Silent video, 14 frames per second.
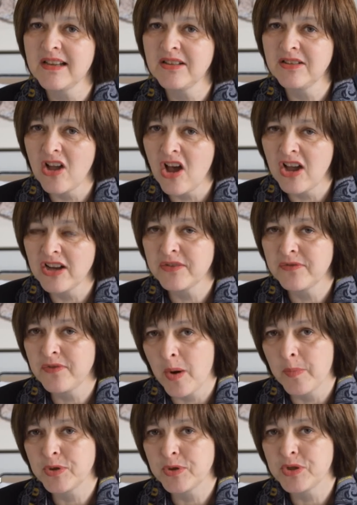a lot of
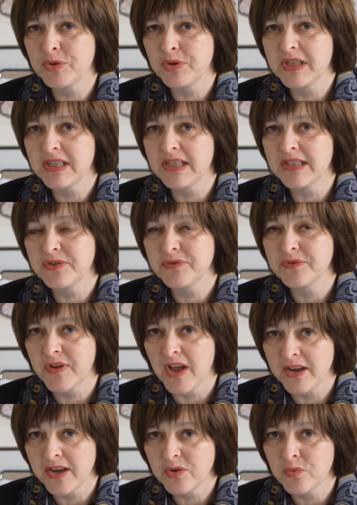opportunity to
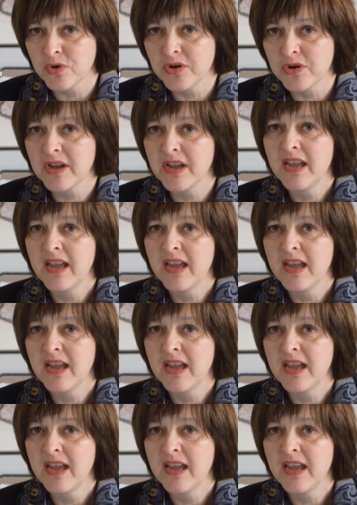find work,